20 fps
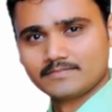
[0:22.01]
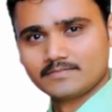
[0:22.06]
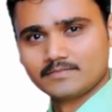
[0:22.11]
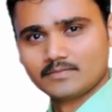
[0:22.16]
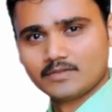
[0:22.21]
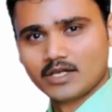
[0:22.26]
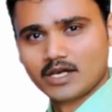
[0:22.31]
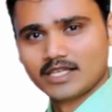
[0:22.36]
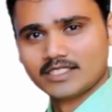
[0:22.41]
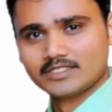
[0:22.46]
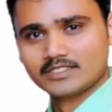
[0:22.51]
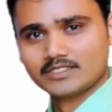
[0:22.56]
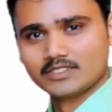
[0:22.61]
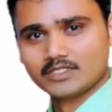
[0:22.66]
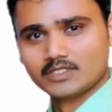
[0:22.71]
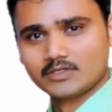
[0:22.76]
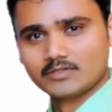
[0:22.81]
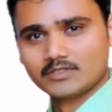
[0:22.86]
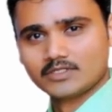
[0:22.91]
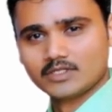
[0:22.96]
My
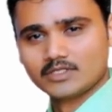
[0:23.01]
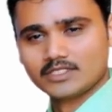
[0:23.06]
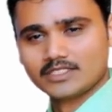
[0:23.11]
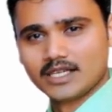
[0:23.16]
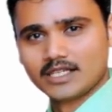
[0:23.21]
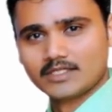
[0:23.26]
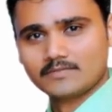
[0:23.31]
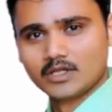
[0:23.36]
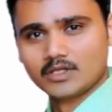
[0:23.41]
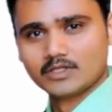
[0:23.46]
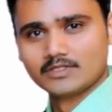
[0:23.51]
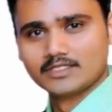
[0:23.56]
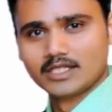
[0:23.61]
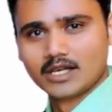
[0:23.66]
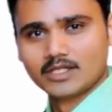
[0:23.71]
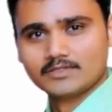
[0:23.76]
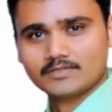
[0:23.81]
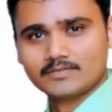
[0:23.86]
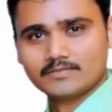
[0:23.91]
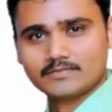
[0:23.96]
underscore float
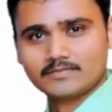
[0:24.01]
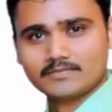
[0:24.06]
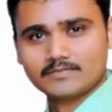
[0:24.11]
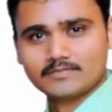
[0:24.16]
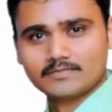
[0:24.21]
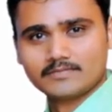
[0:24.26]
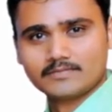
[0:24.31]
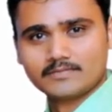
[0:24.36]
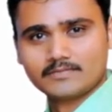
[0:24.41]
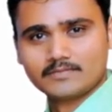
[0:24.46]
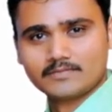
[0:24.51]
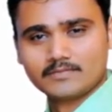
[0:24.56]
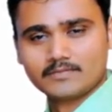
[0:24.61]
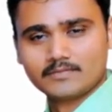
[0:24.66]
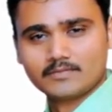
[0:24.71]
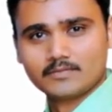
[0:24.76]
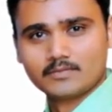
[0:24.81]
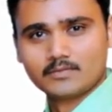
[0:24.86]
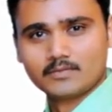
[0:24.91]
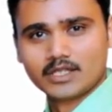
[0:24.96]
10.5.
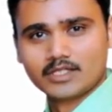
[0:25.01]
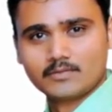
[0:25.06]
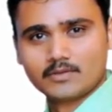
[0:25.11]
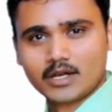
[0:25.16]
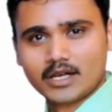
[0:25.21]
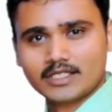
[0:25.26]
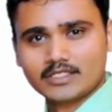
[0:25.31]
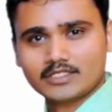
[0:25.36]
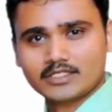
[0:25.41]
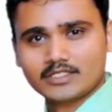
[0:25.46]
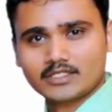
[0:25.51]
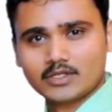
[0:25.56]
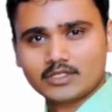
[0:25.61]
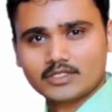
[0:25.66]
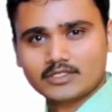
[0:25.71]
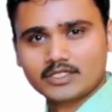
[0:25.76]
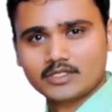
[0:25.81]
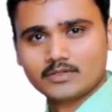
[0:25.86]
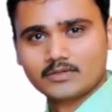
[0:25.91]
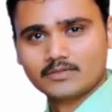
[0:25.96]
Print my underscore
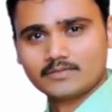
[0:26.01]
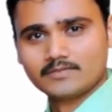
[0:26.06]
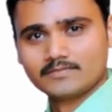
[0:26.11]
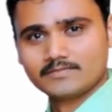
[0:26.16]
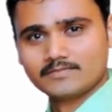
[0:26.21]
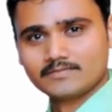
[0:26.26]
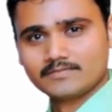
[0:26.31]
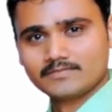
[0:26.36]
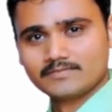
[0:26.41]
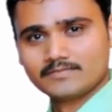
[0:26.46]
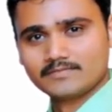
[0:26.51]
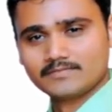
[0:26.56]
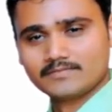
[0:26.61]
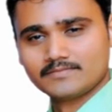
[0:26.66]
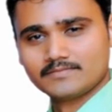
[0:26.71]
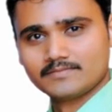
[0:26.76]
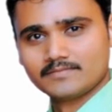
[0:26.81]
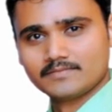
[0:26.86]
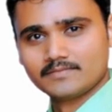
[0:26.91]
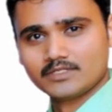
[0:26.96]
float.
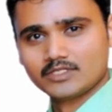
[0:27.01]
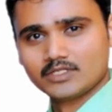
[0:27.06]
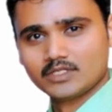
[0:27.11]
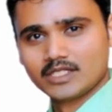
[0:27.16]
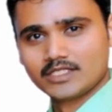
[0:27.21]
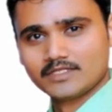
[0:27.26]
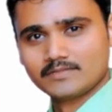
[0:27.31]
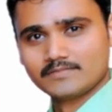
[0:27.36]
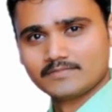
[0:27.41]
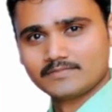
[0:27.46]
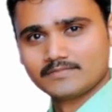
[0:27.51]
String.